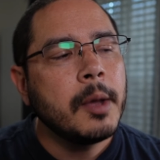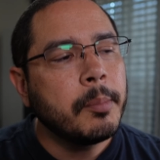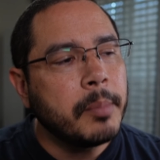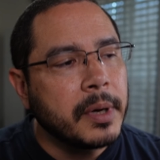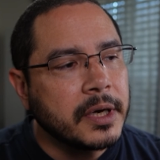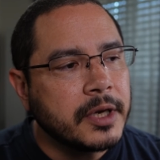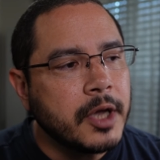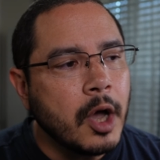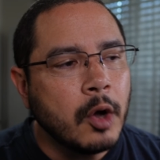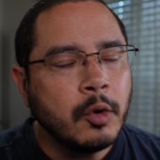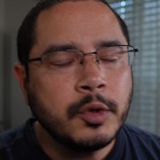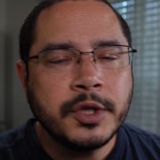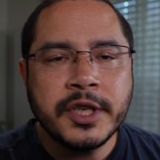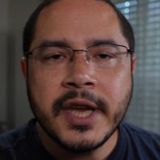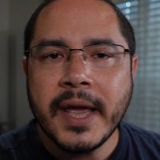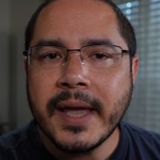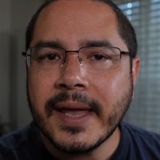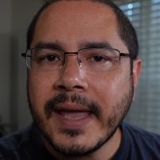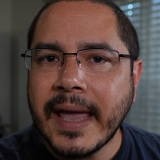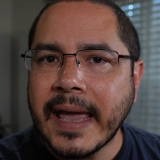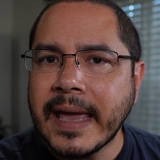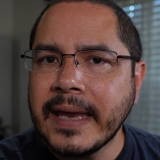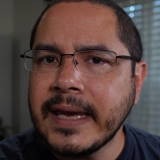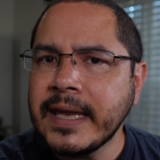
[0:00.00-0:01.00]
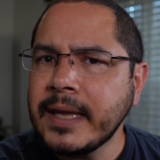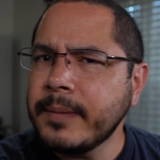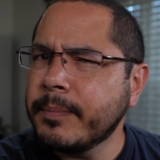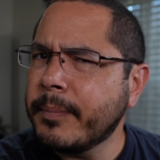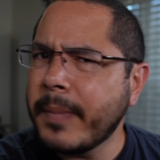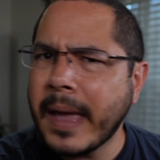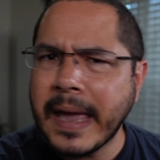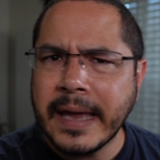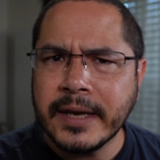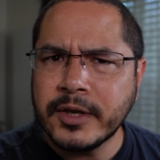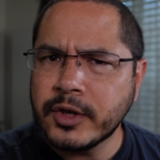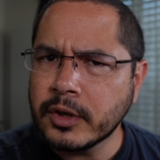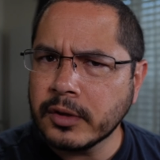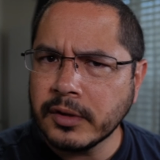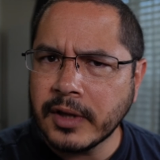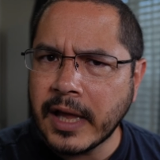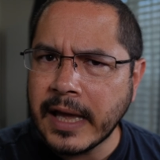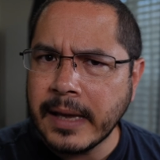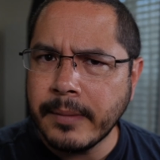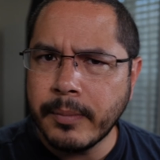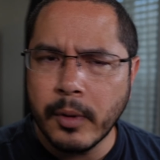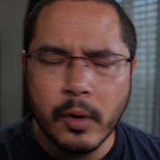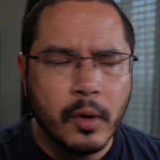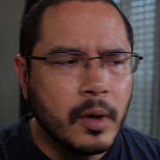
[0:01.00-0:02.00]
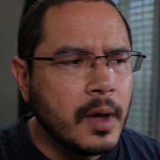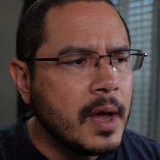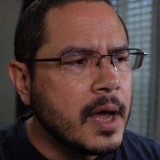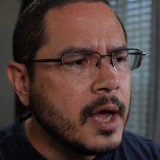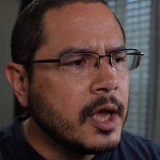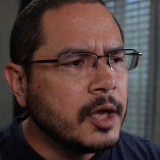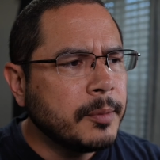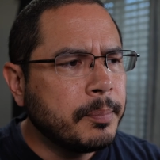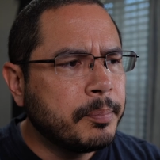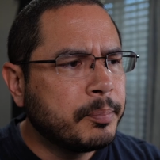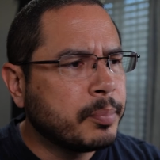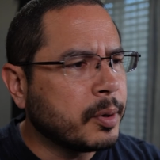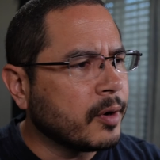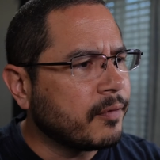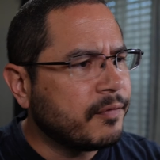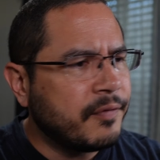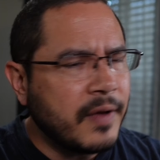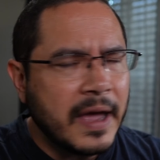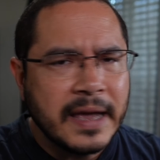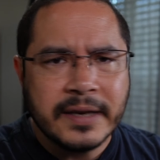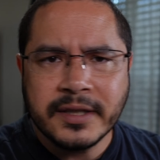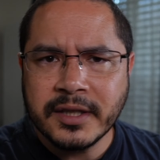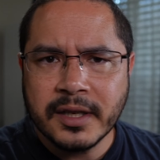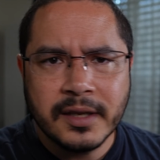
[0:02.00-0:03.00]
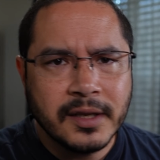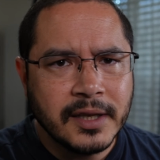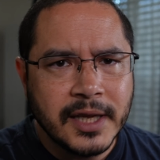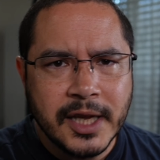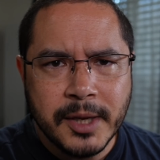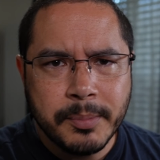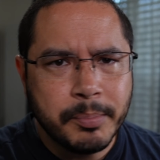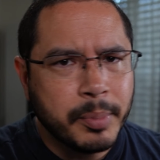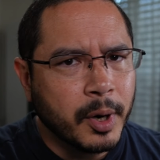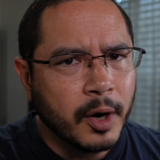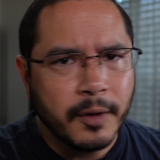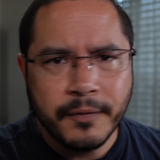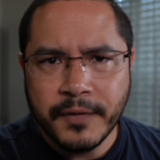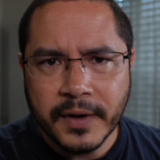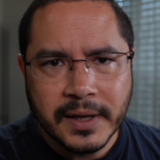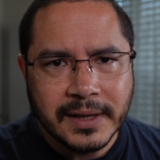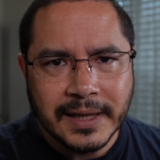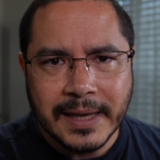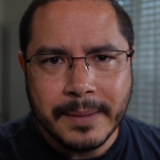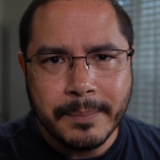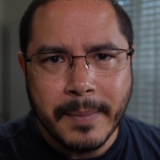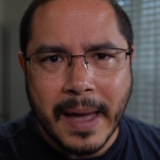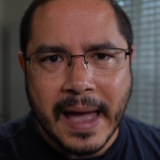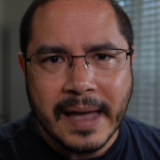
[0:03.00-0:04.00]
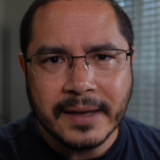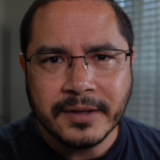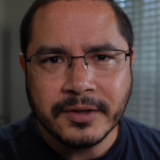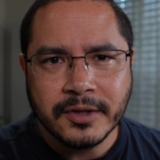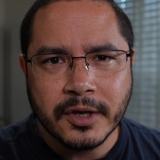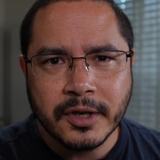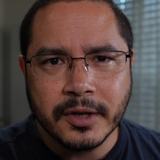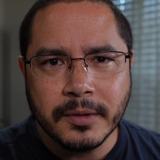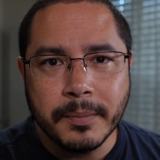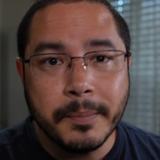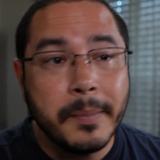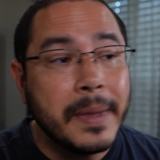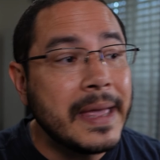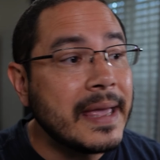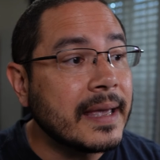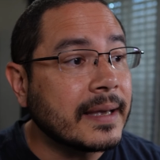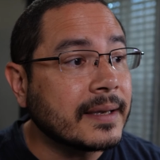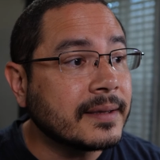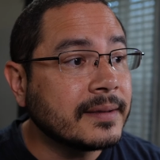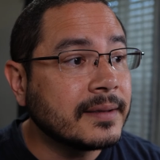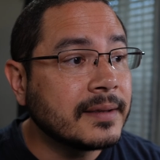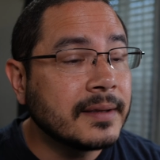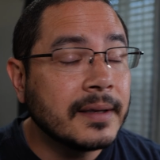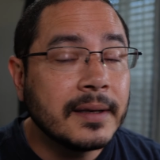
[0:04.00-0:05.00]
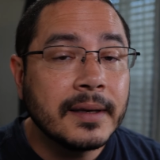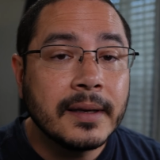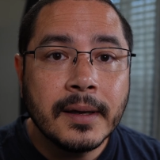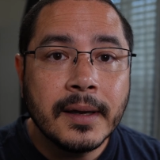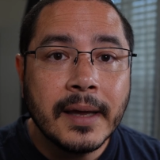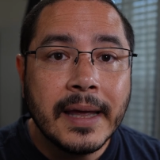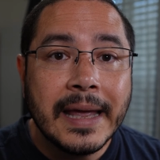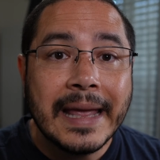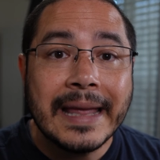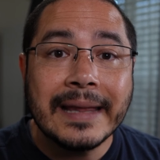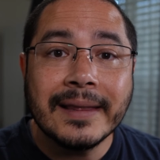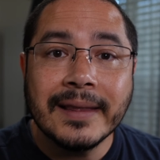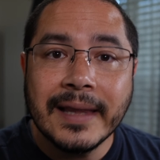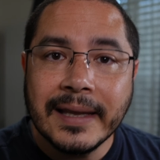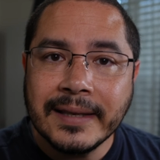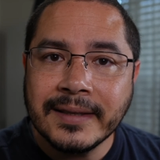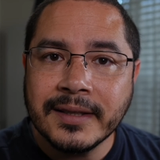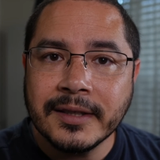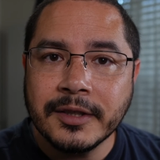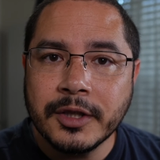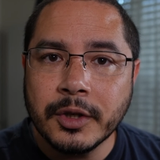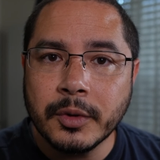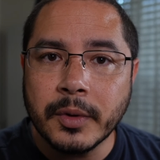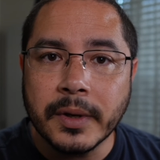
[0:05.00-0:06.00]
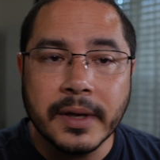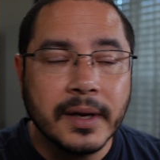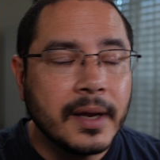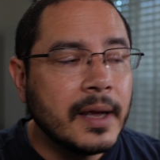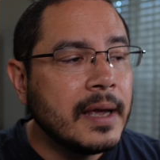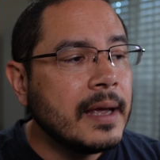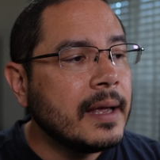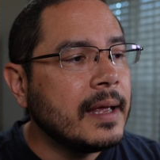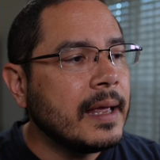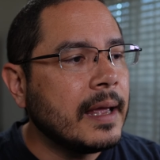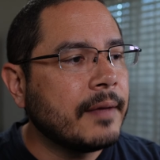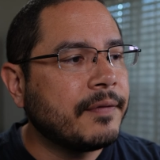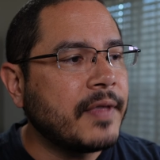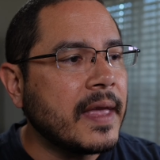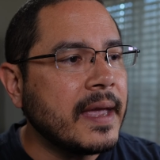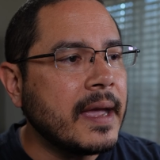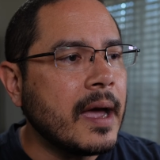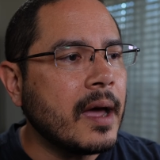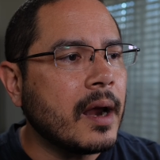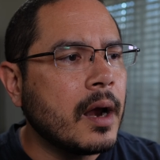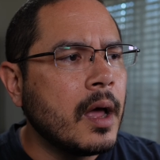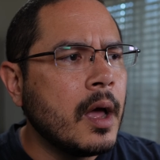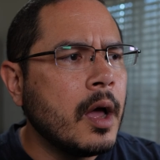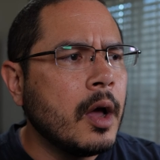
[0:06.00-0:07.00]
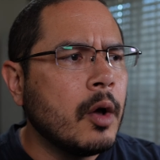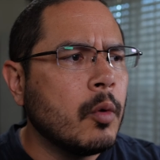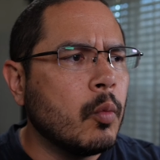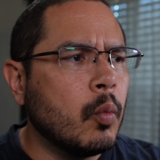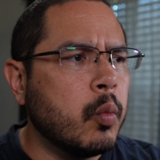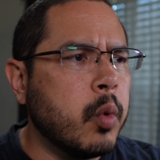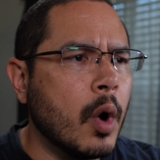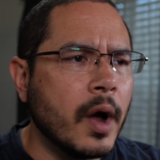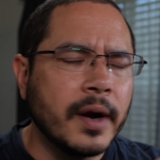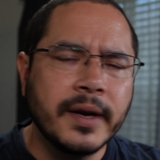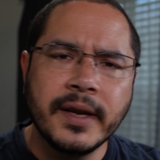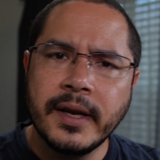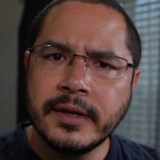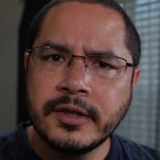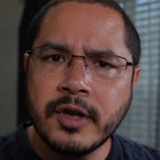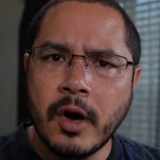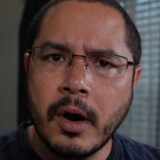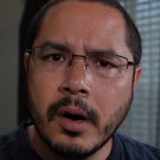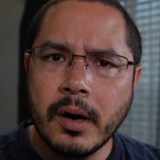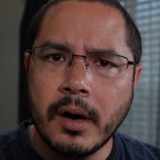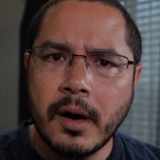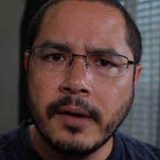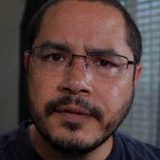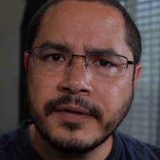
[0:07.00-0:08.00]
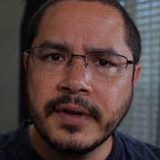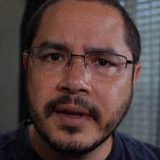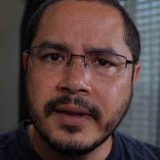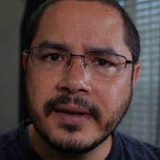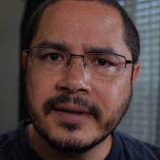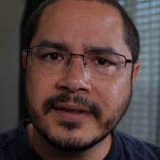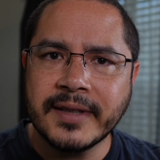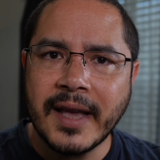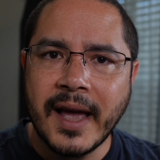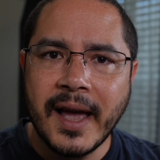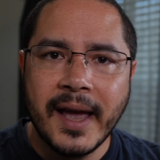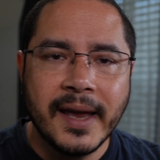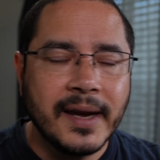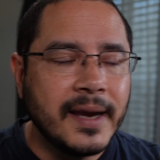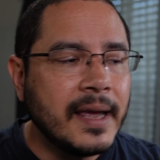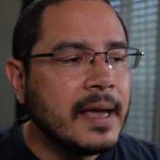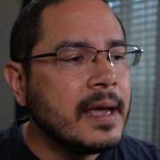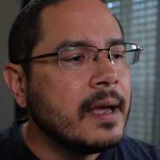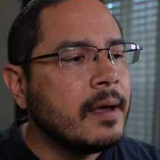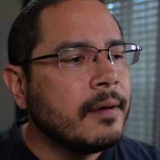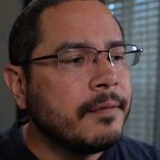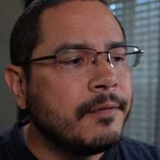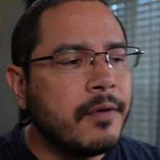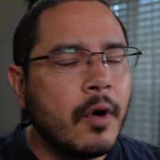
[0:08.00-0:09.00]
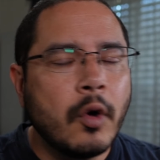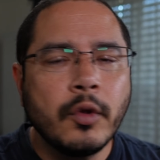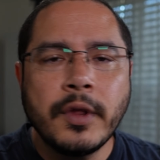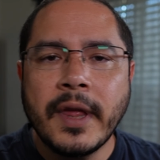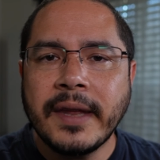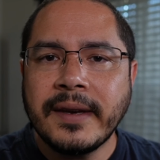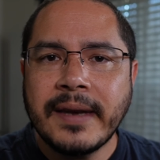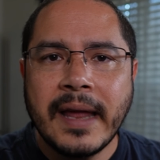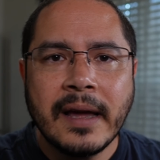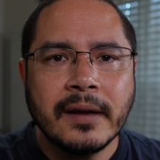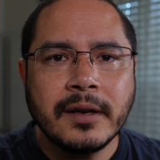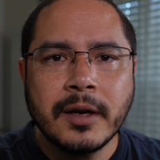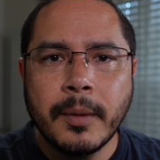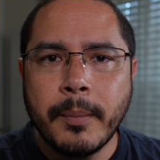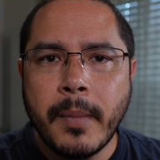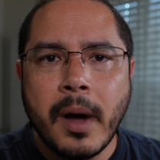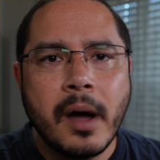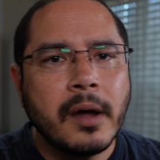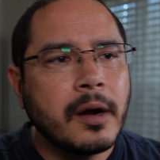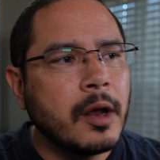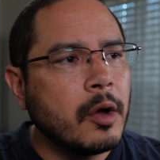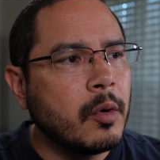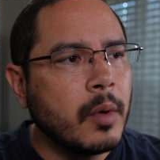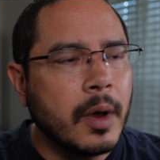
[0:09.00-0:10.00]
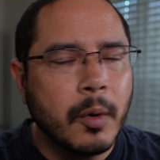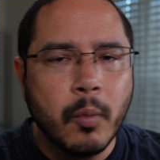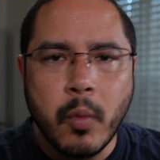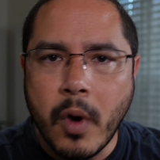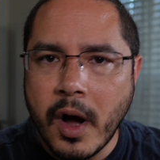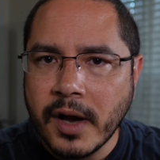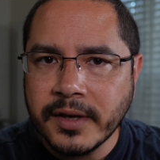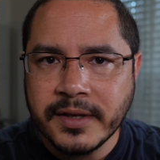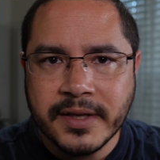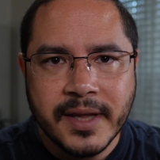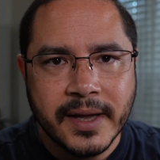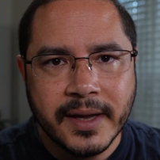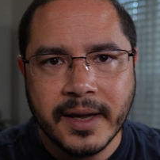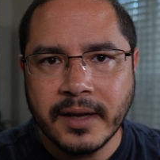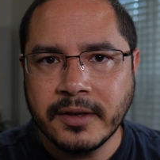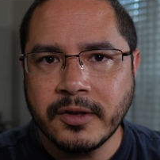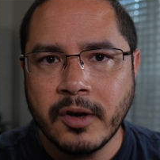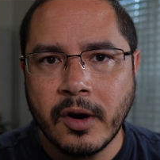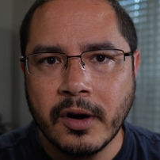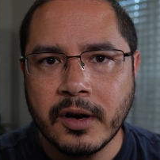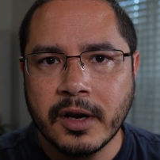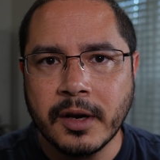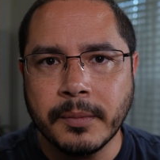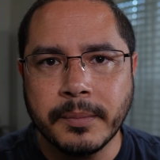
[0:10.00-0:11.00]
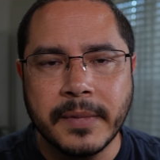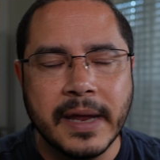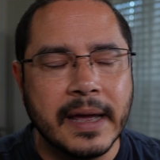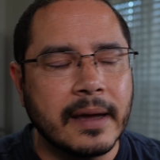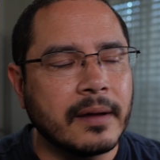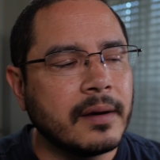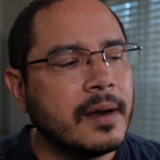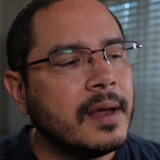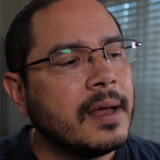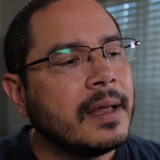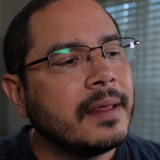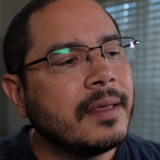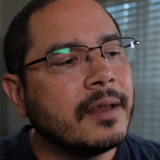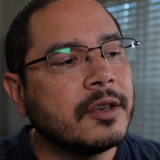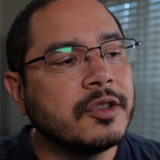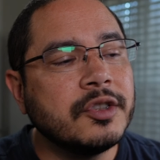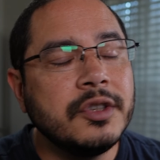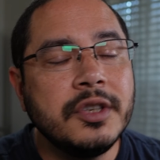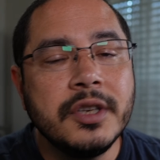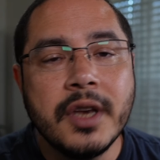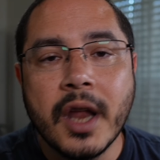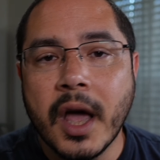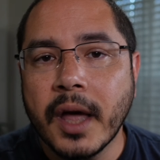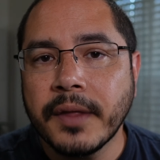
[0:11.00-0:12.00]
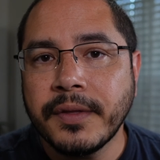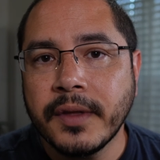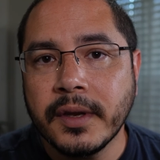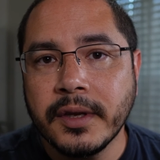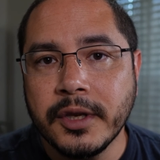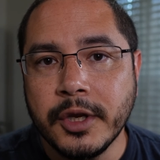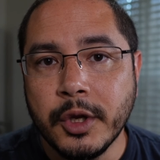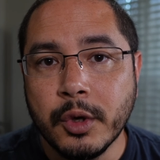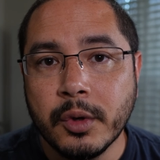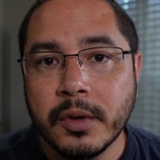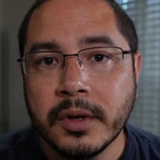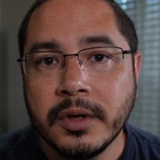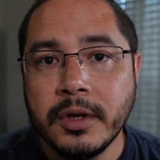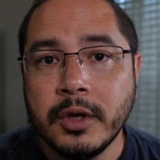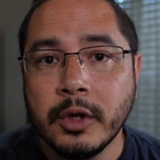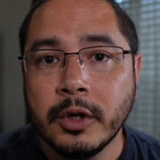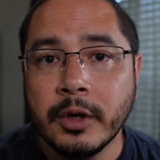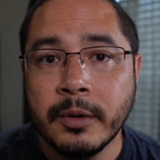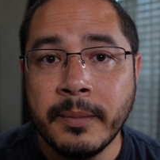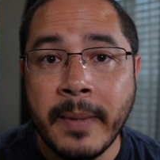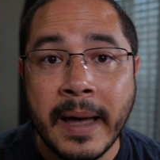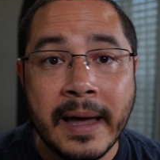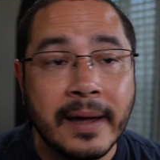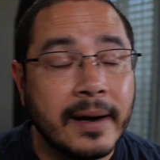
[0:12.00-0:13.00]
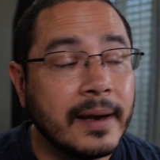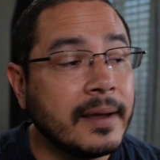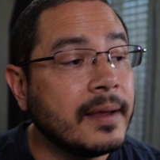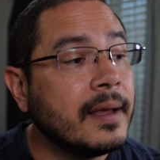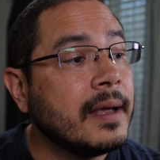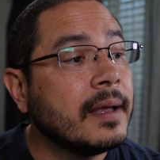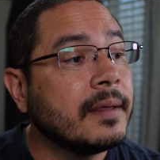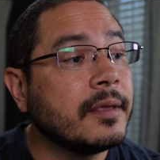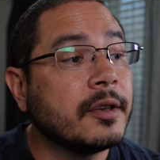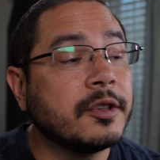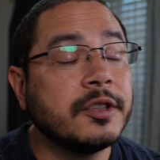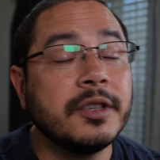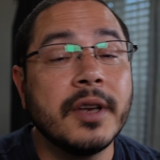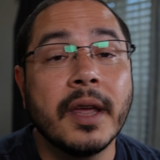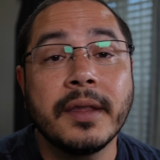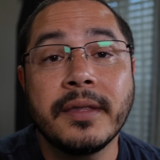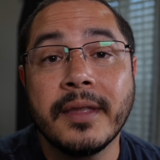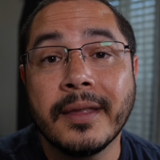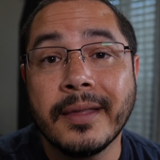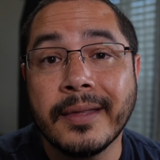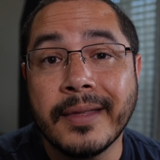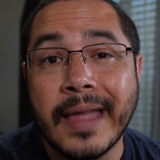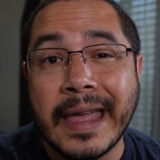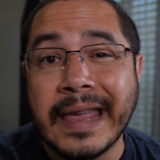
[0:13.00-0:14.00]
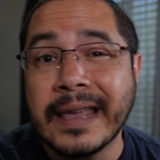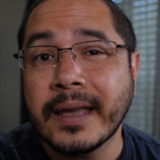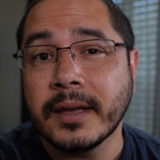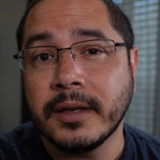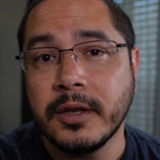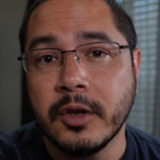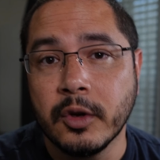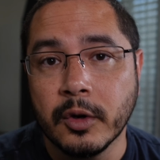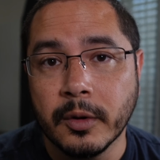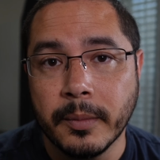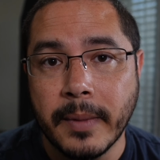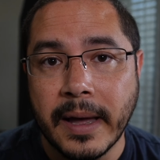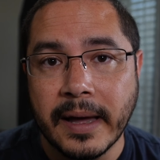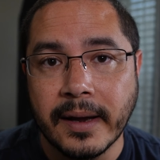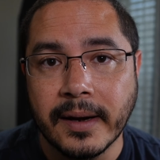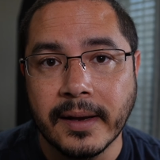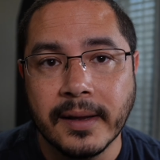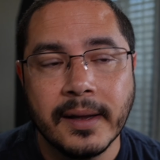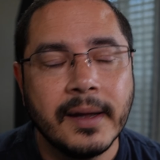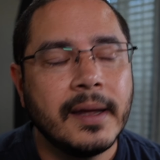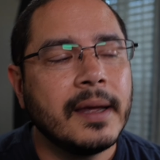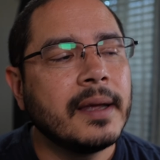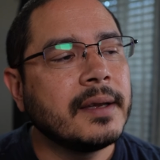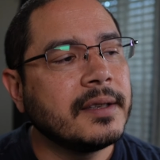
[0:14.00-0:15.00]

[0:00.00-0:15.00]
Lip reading: But go check any major label professionally, perfectly mastered mix and listen to it. If they got one guitar off to the side, fold that down to mono and watch that guitar come down. There's nothing you can do about it. There's nothing they could do about it.